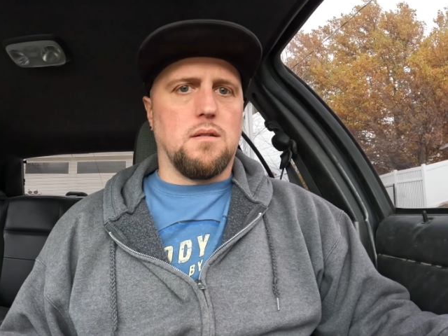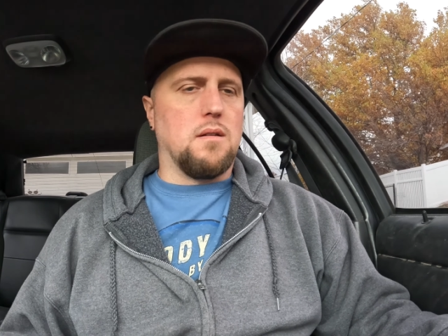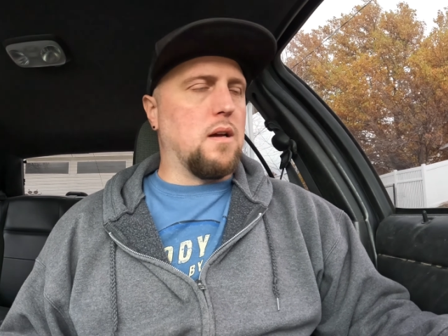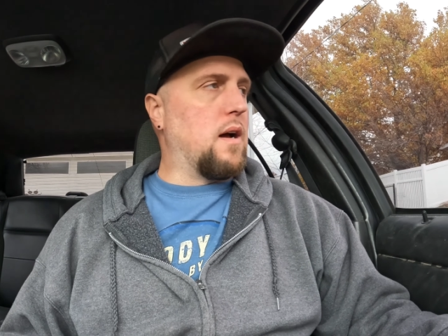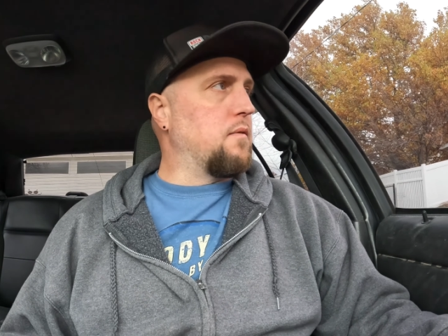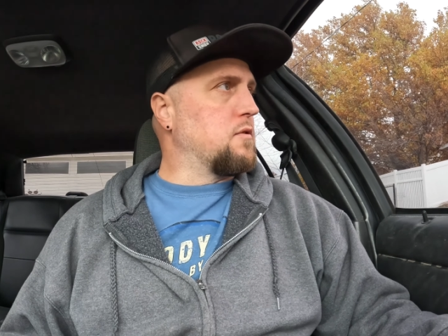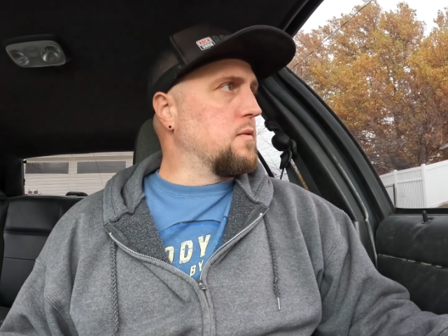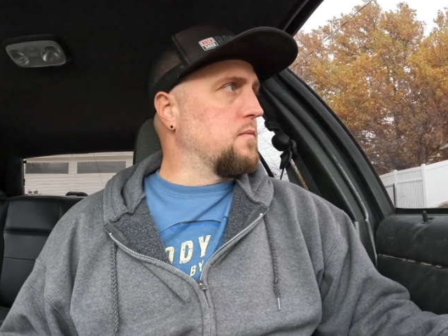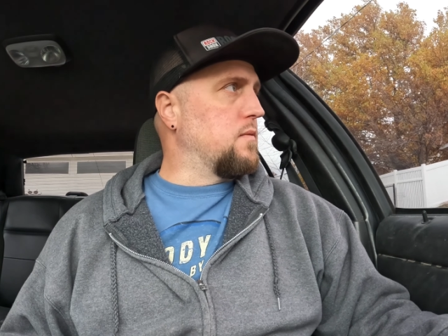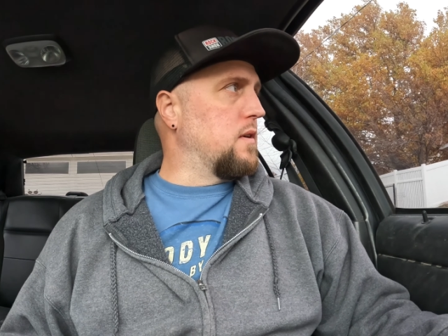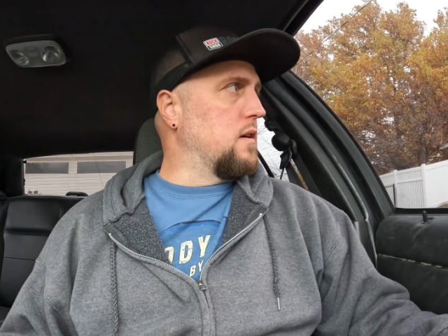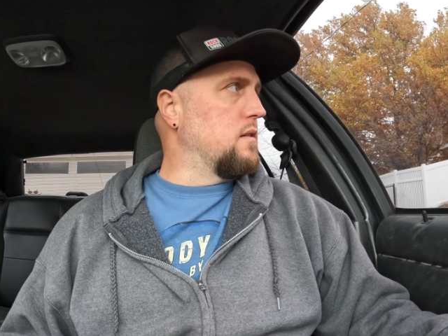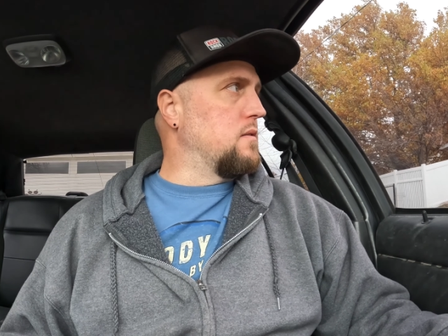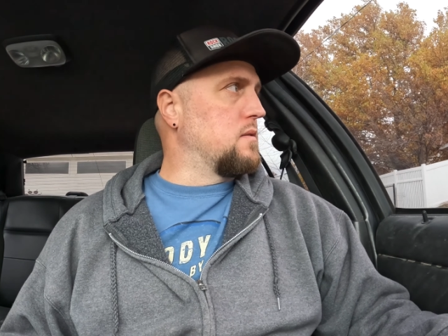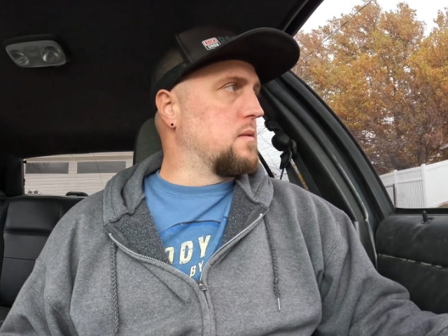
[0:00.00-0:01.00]
have some
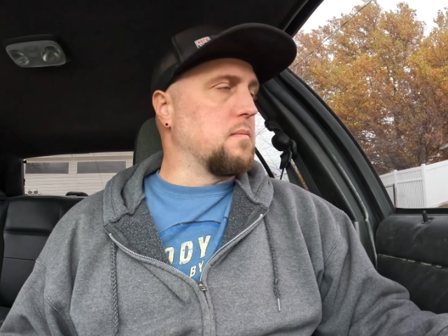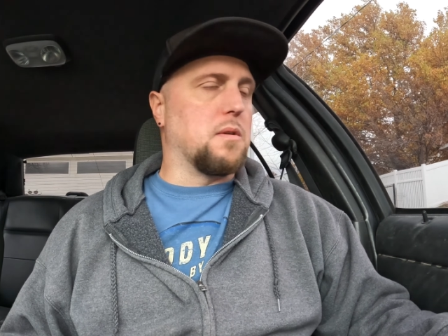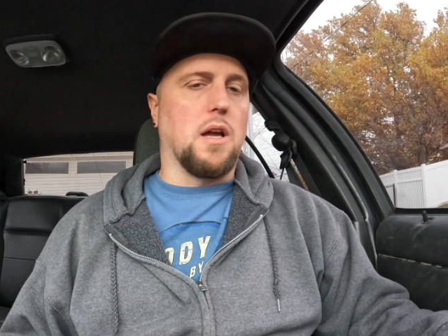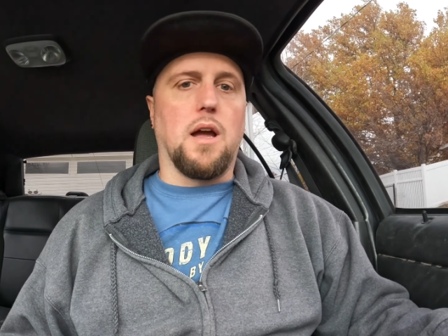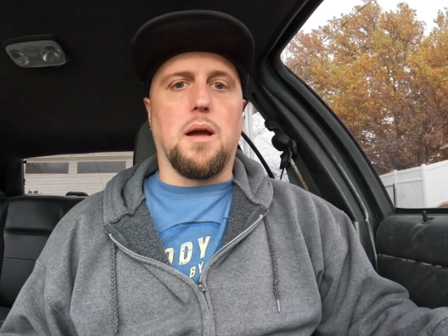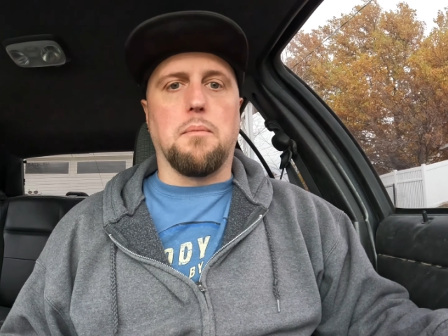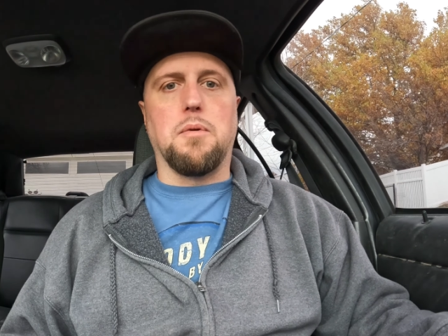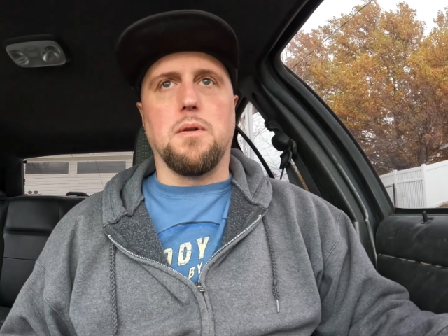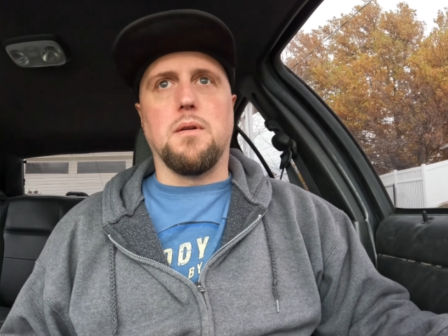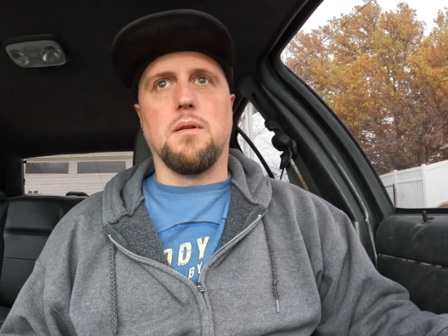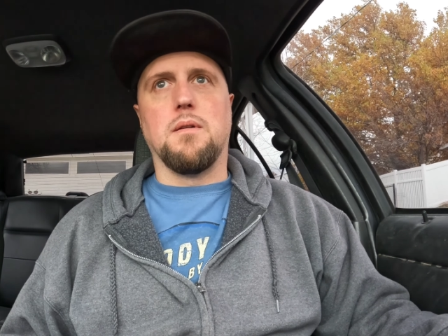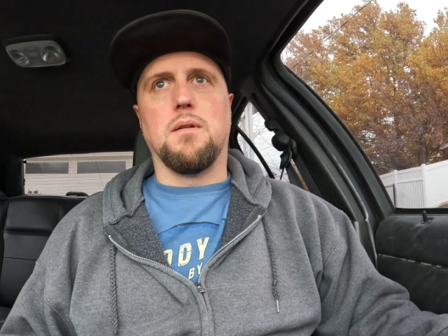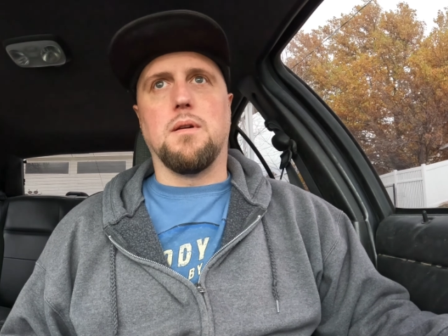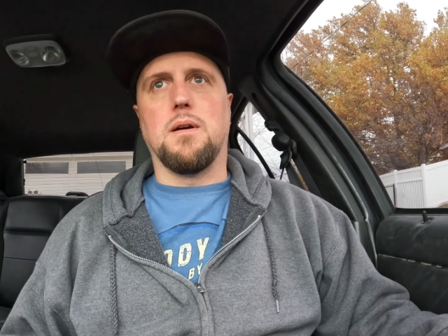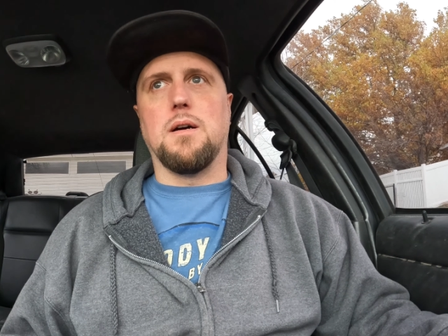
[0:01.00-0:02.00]
fun, do some camping,
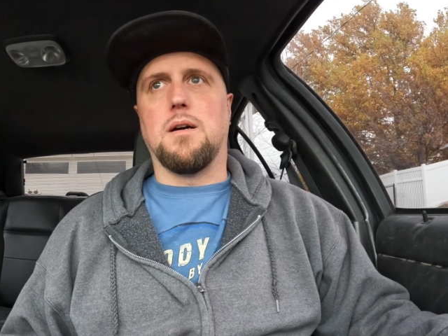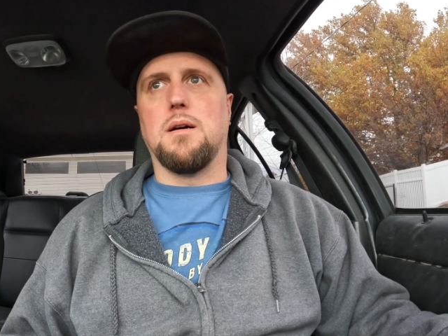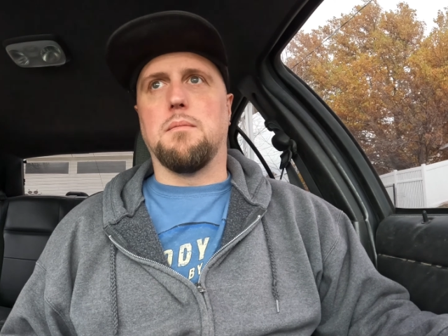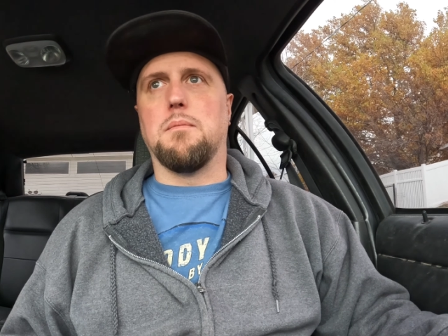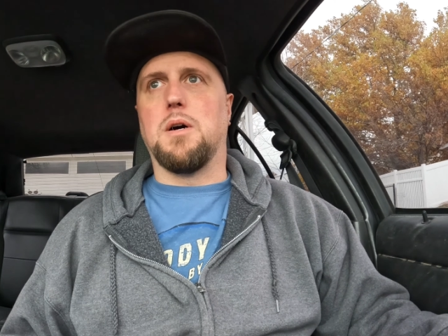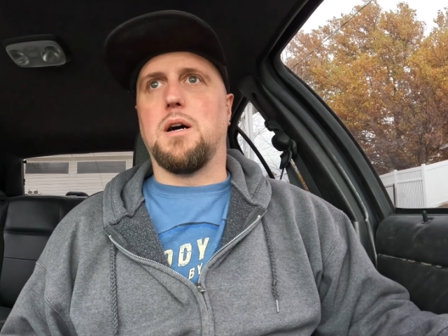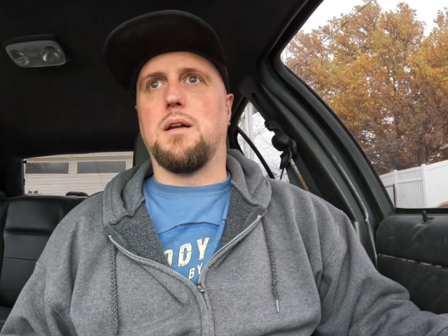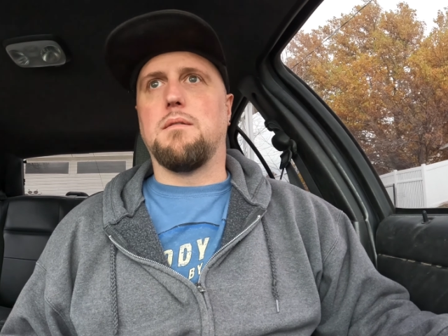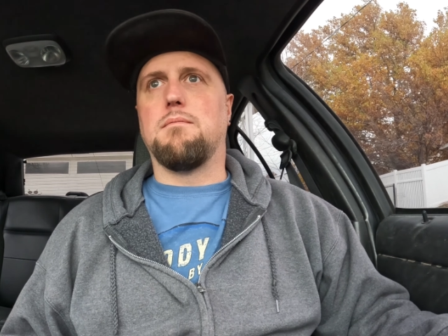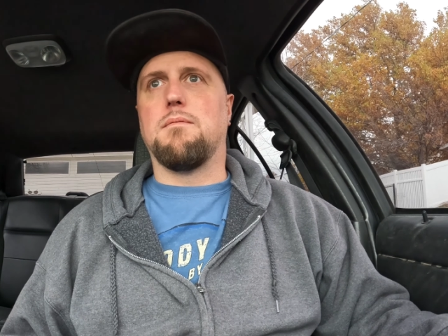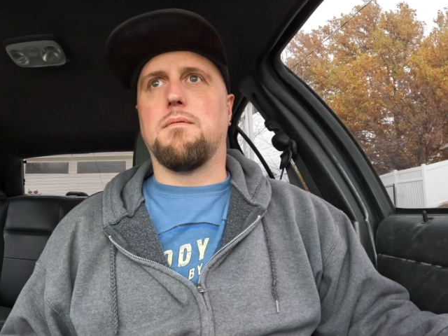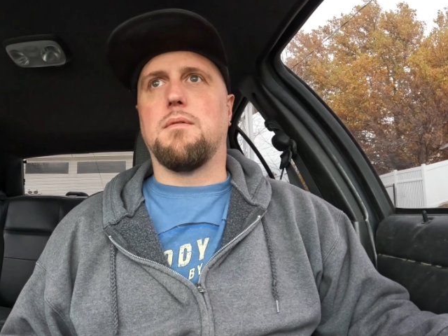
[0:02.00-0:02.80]
um, but